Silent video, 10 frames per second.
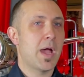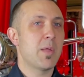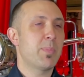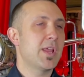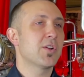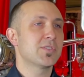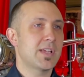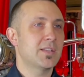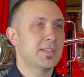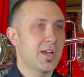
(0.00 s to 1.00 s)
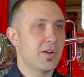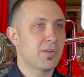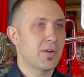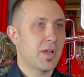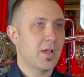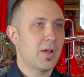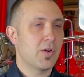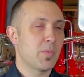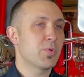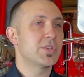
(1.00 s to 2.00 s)
my peers out there
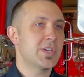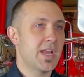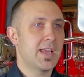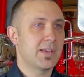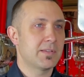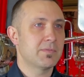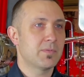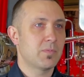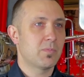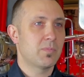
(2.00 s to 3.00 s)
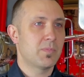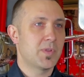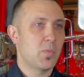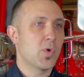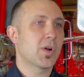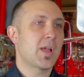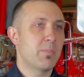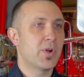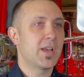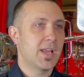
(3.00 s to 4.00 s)
are appreciating the
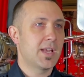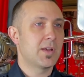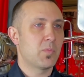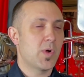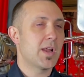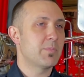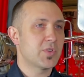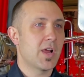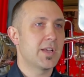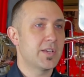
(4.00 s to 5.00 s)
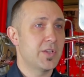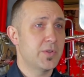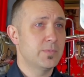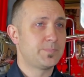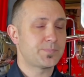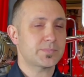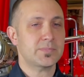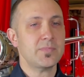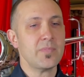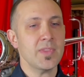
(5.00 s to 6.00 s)
work I'm putting in and what I'm trying to do.
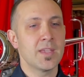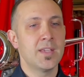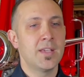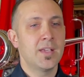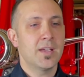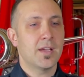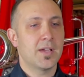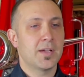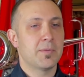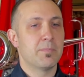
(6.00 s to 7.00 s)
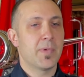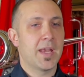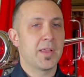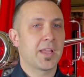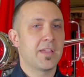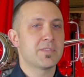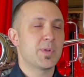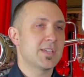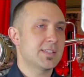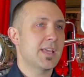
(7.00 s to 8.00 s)
Um, and it
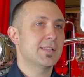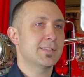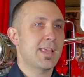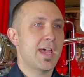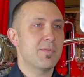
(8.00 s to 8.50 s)
gives me a sense